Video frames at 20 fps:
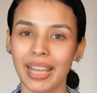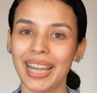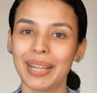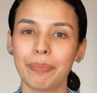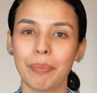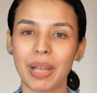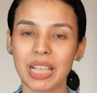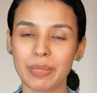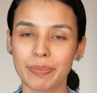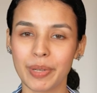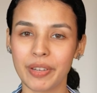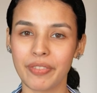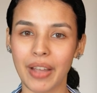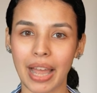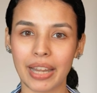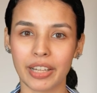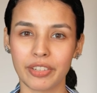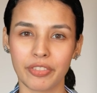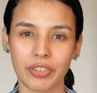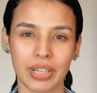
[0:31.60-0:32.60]
It must be
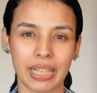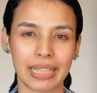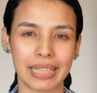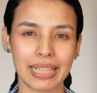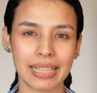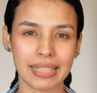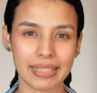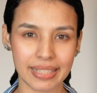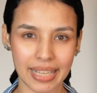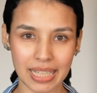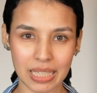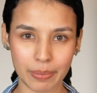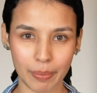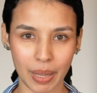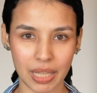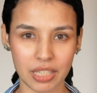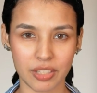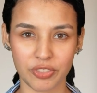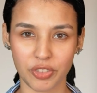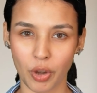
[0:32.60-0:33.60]
valid for at least 6
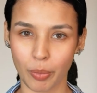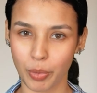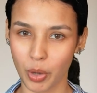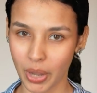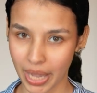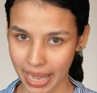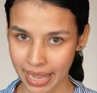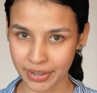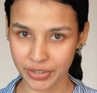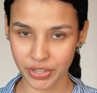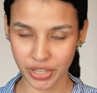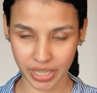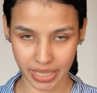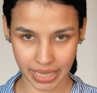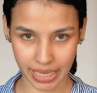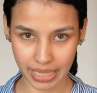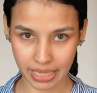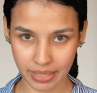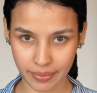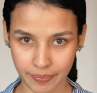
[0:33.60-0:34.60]
months from your entry
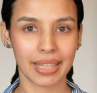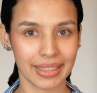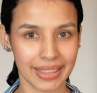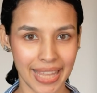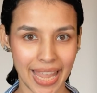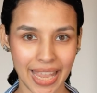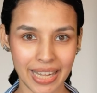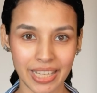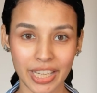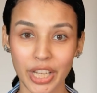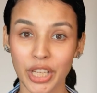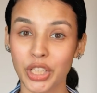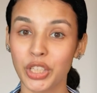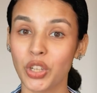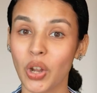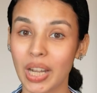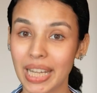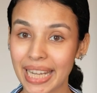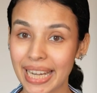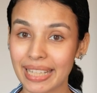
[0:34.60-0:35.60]
date. Then,
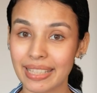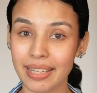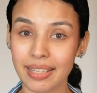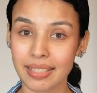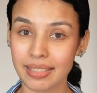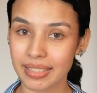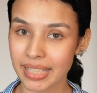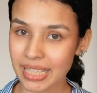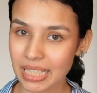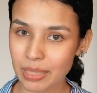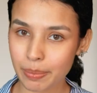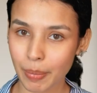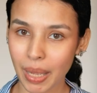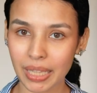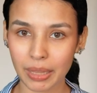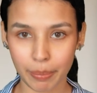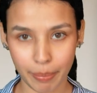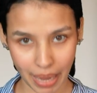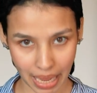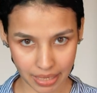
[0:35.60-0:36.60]
your latest
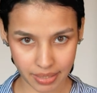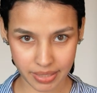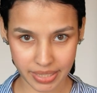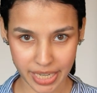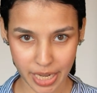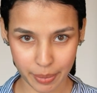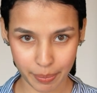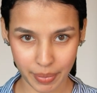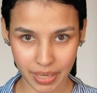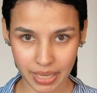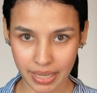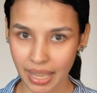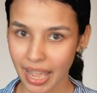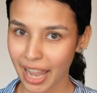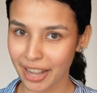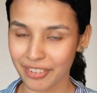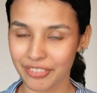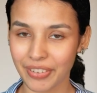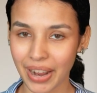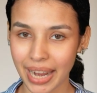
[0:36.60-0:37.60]
6-month bank statement.
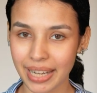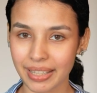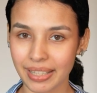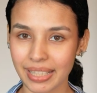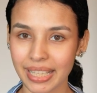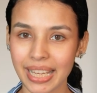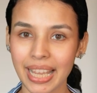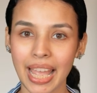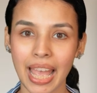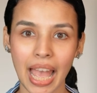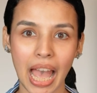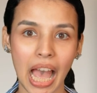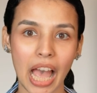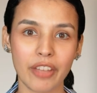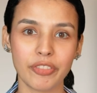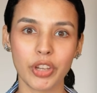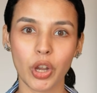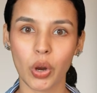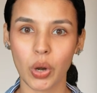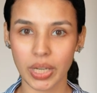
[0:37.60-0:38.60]
And finally,
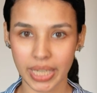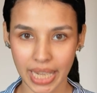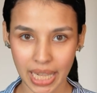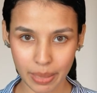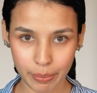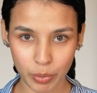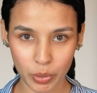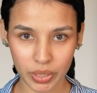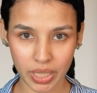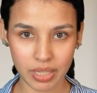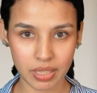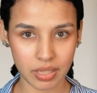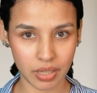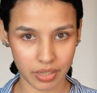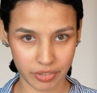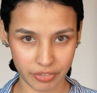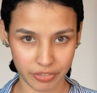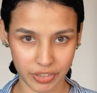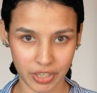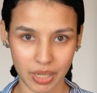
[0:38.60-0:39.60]
have your hotel bookings
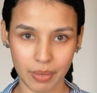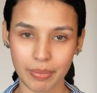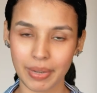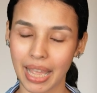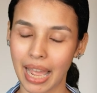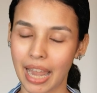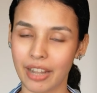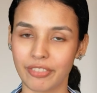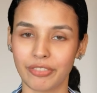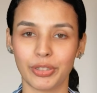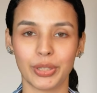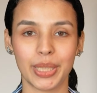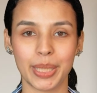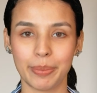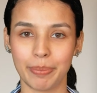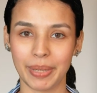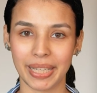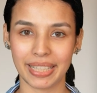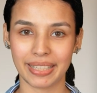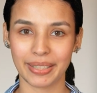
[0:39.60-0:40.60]
confirmed and
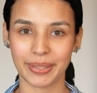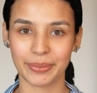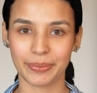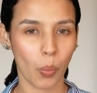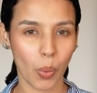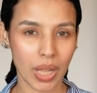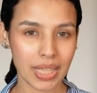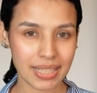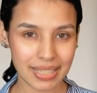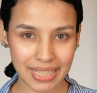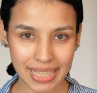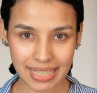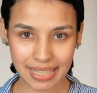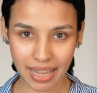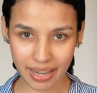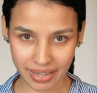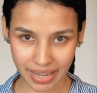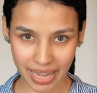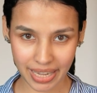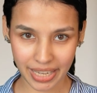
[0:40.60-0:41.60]
fully paid. Once these
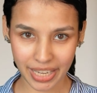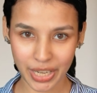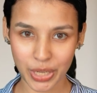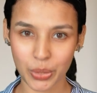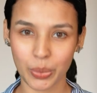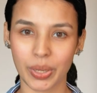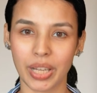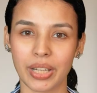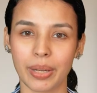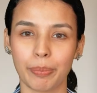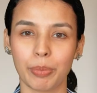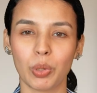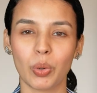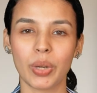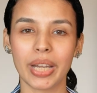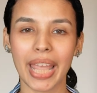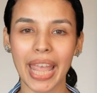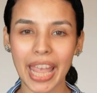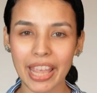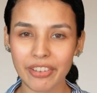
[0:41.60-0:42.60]
are ready, you can
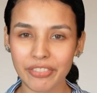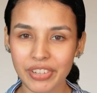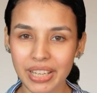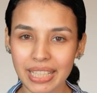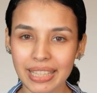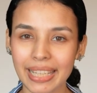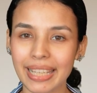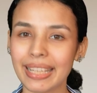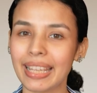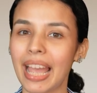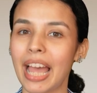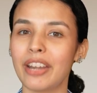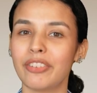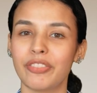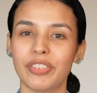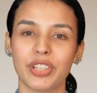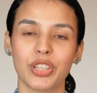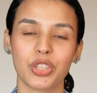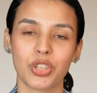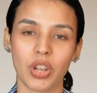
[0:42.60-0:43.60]
upload everything
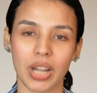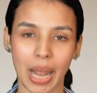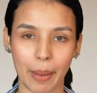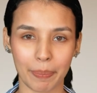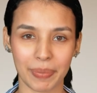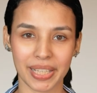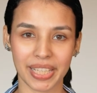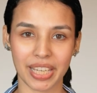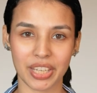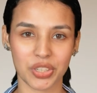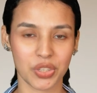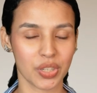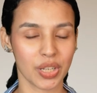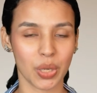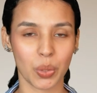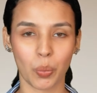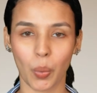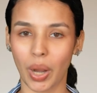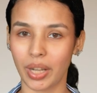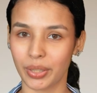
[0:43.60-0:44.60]
and finish your application
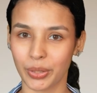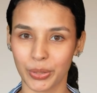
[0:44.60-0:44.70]
in one